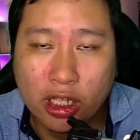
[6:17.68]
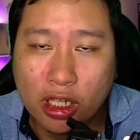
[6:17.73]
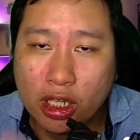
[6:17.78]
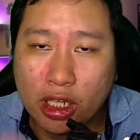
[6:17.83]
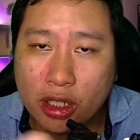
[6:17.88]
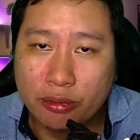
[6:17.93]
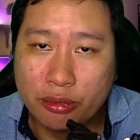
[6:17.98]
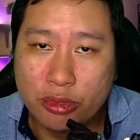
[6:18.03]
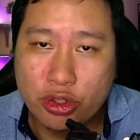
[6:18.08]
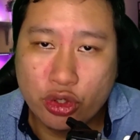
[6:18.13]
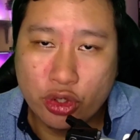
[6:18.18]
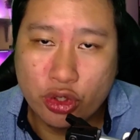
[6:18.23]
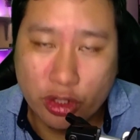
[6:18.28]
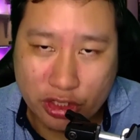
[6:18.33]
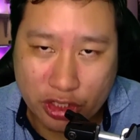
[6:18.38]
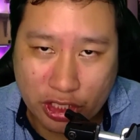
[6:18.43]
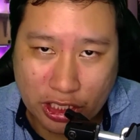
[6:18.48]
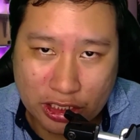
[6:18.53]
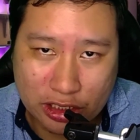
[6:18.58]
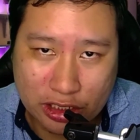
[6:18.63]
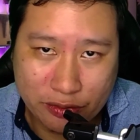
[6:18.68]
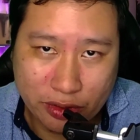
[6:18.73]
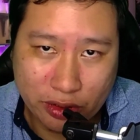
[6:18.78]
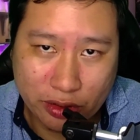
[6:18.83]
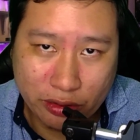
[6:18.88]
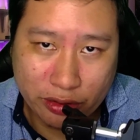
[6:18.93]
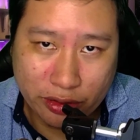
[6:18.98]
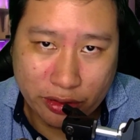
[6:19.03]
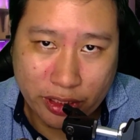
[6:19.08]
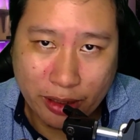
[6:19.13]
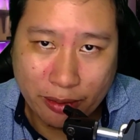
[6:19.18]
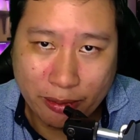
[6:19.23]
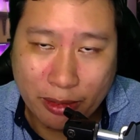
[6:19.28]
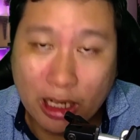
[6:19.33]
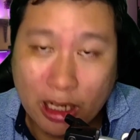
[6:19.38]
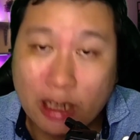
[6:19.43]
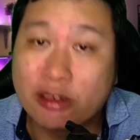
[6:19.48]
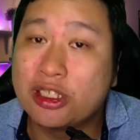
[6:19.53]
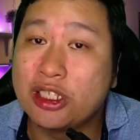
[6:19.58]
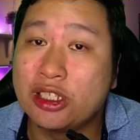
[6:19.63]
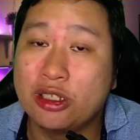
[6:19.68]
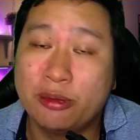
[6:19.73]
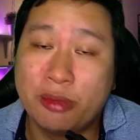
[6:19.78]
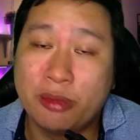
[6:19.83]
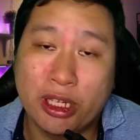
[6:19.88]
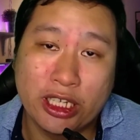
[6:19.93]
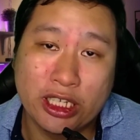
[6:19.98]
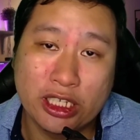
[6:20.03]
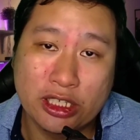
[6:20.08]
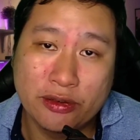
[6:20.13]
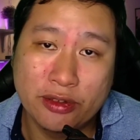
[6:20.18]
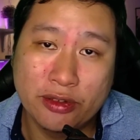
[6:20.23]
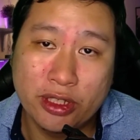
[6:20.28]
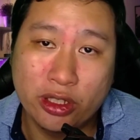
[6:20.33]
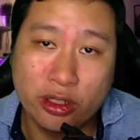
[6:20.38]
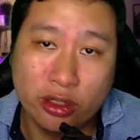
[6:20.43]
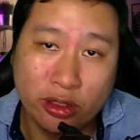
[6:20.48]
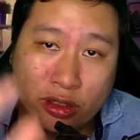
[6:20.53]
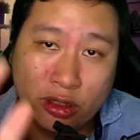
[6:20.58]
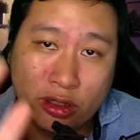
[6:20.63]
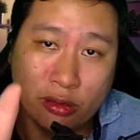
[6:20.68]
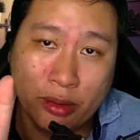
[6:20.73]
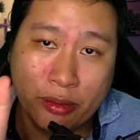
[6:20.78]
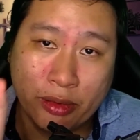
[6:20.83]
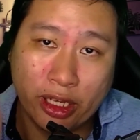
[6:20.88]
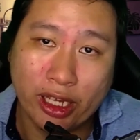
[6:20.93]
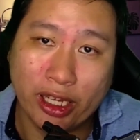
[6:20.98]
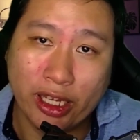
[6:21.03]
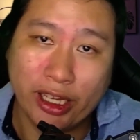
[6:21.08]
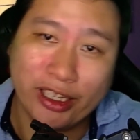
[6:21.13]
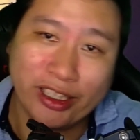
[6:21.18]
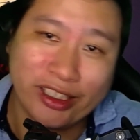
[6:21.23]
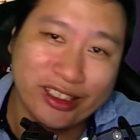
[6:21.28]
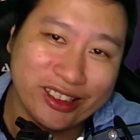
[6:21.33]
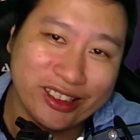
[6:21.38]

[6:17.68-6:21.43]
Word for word: be sure to share this video with them. I'll see you in my next video. Bye bye.